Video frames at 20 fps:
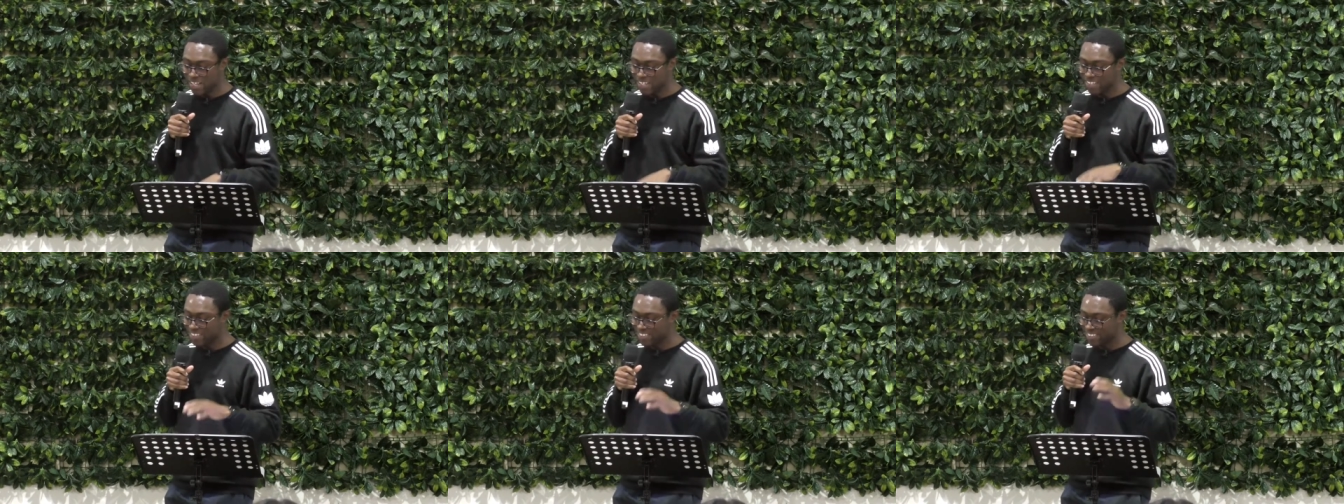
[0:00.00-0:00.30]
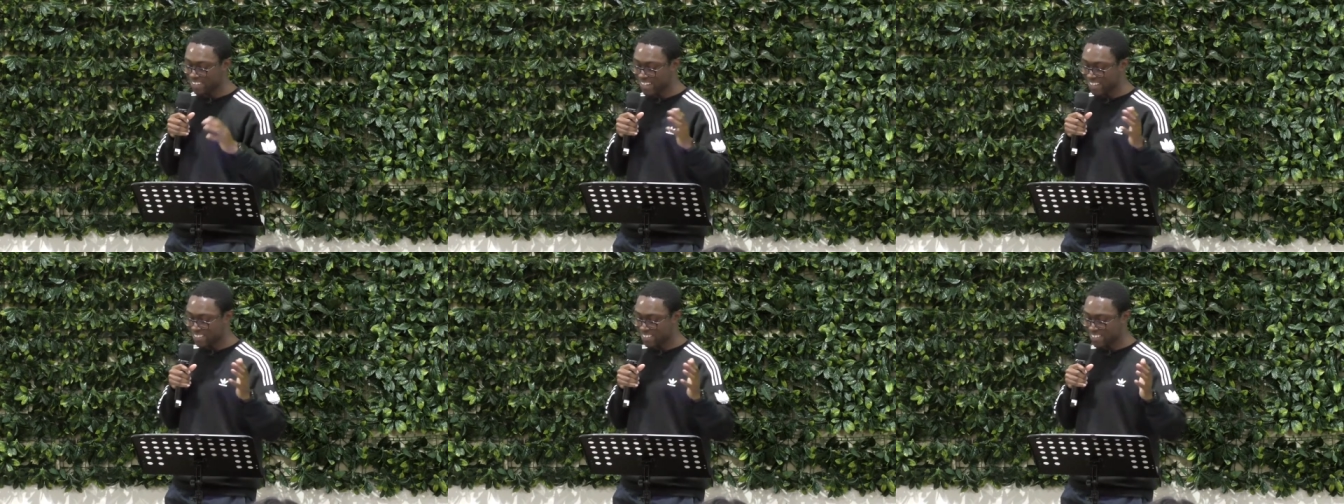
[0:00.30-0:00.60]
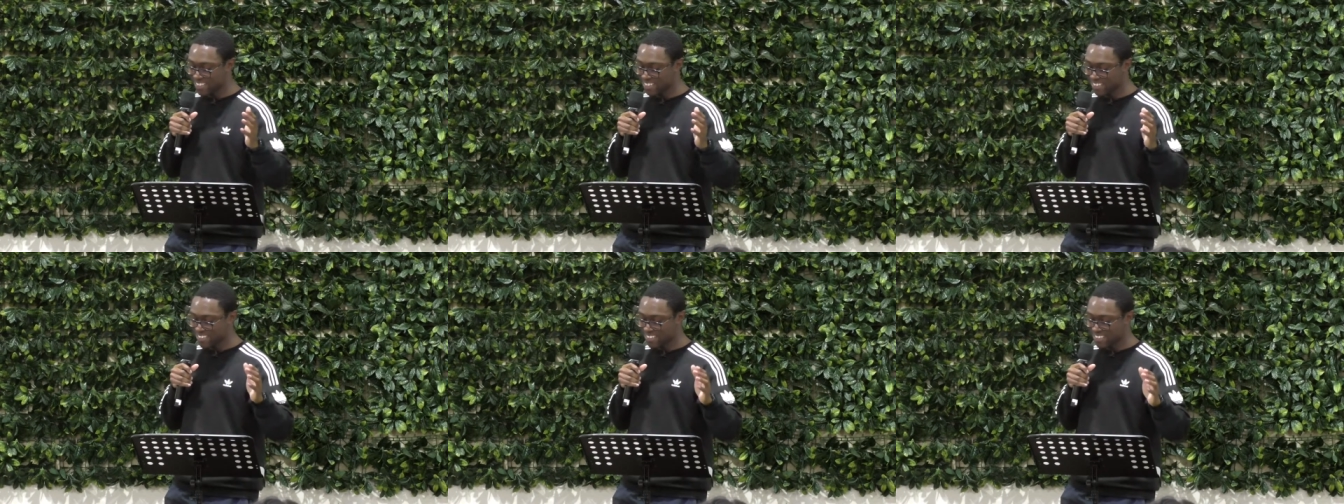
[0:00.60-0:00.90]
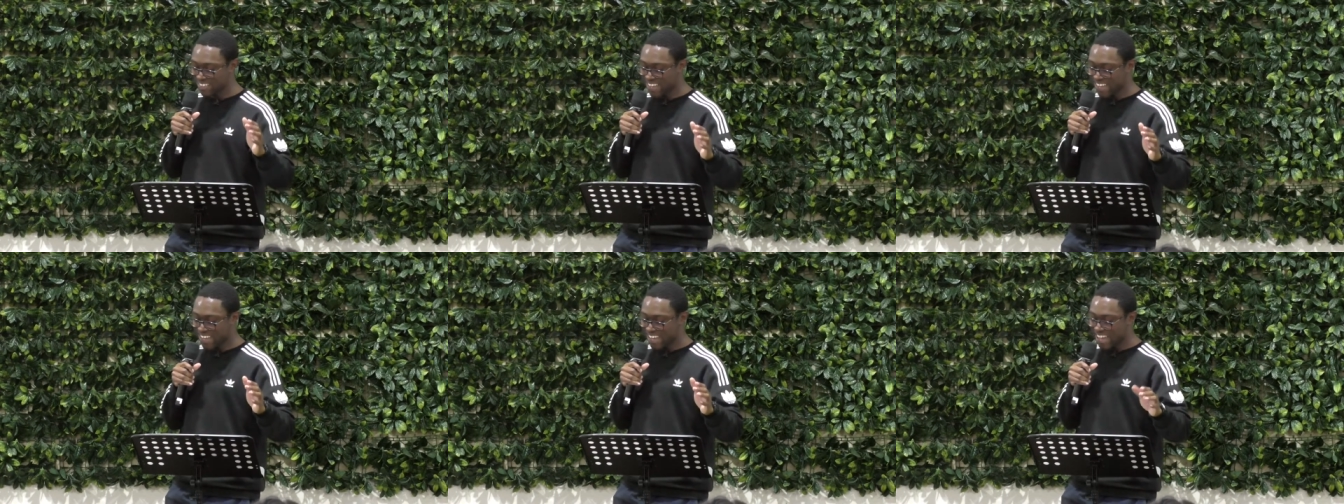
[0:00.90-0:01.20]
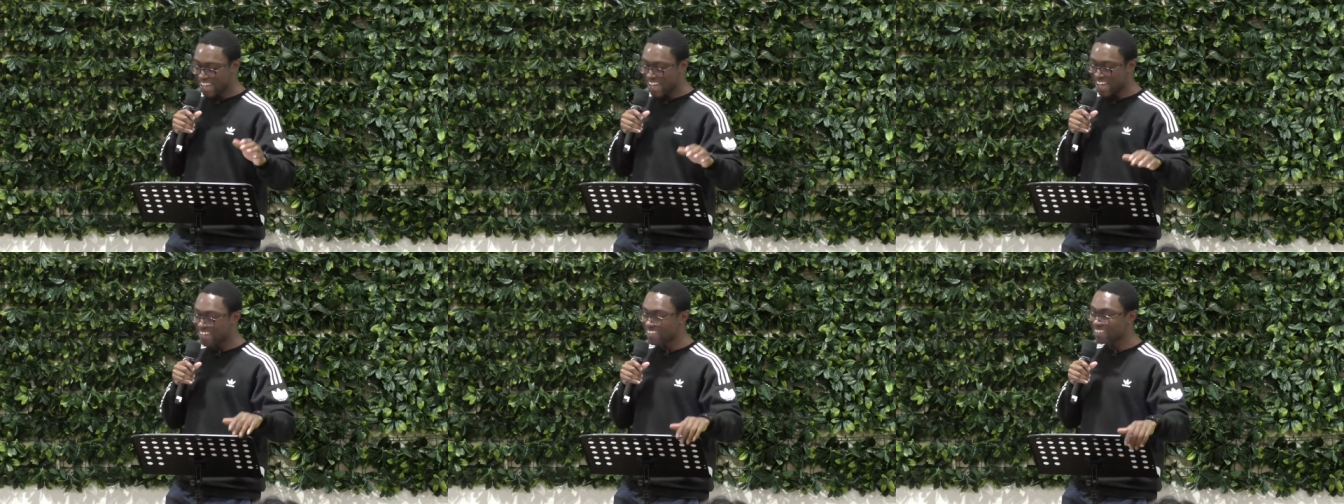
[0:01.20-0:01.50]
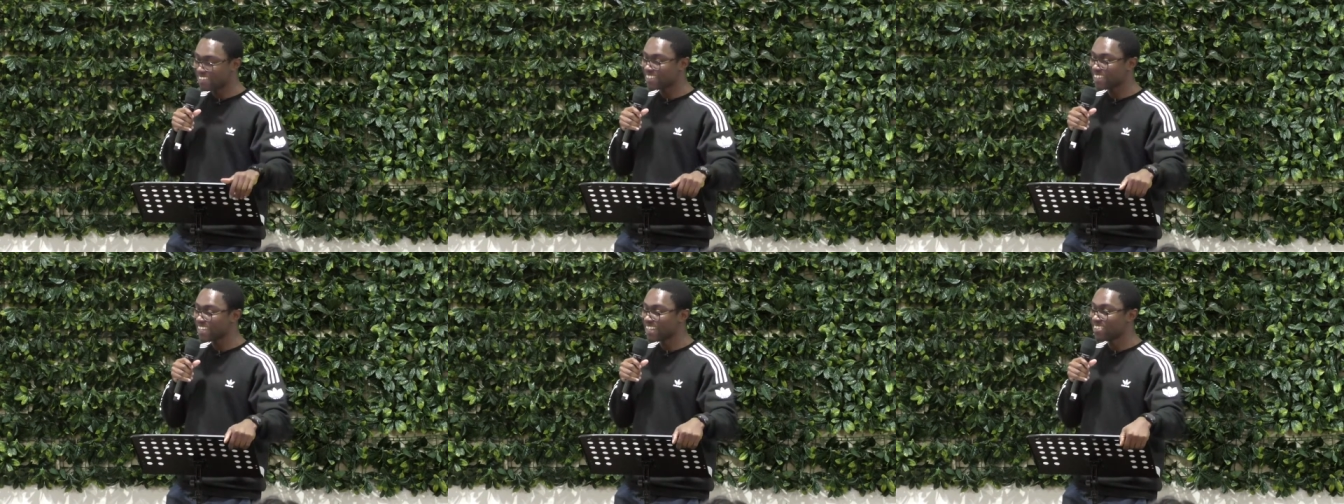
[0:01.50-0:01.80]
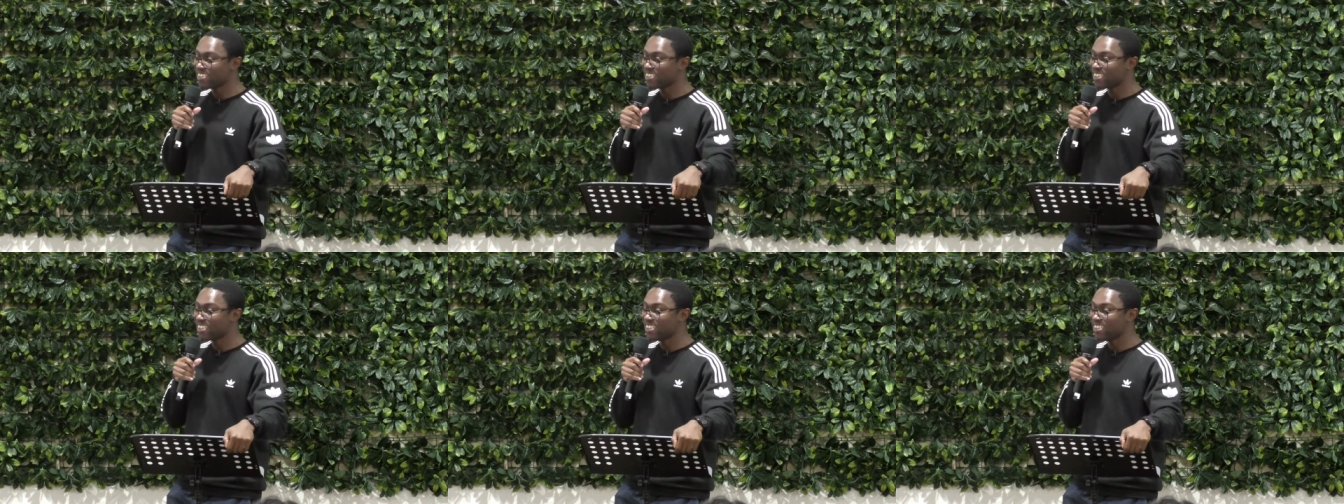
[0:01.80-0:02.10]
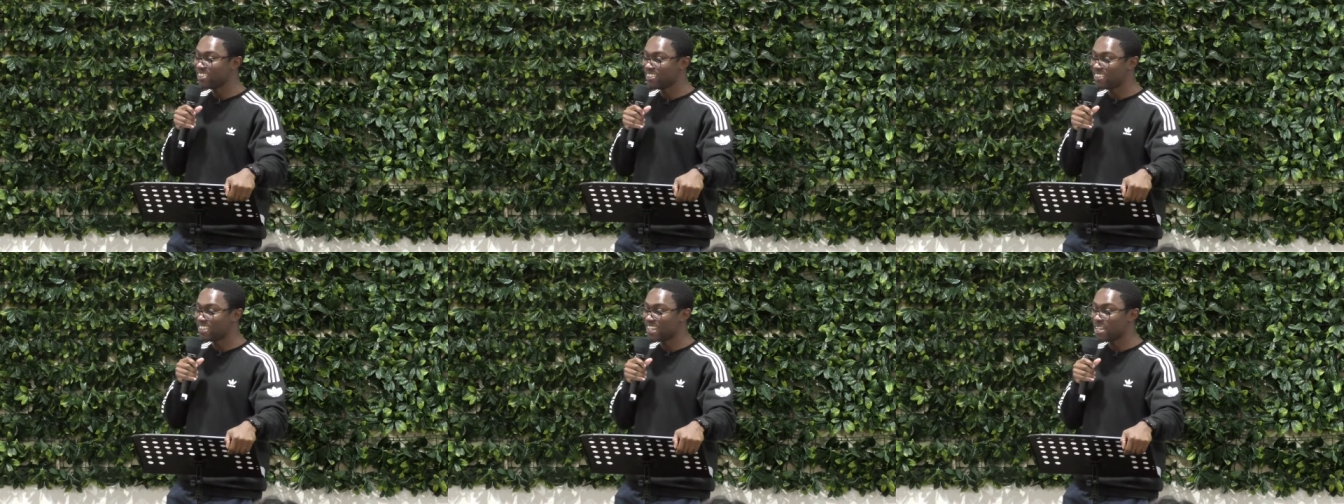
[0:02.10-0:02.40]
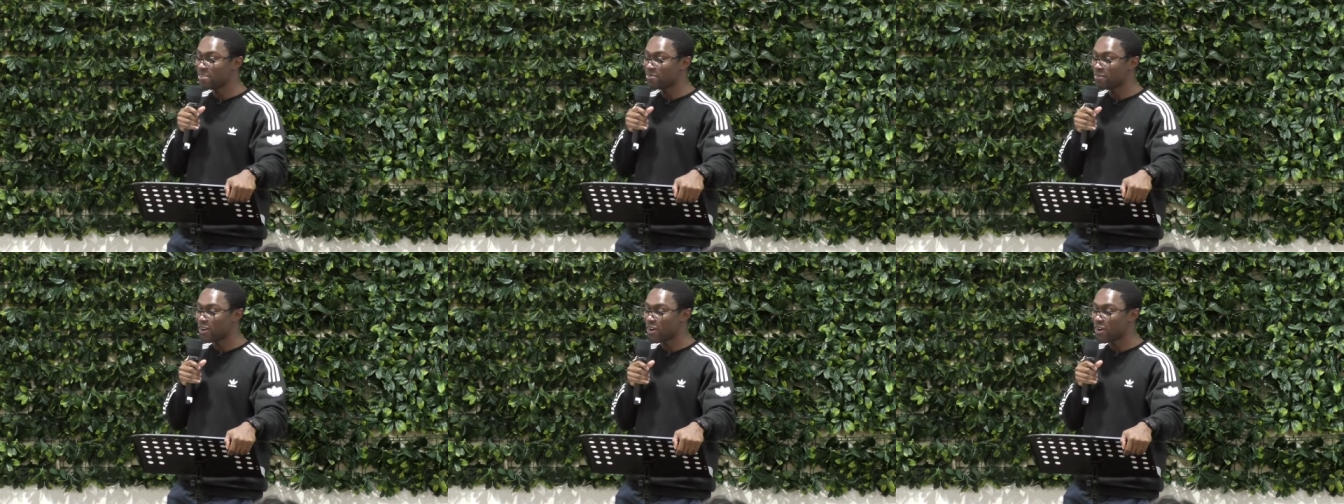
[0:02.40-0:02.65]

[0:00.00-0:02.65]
in Jesus has led to deep,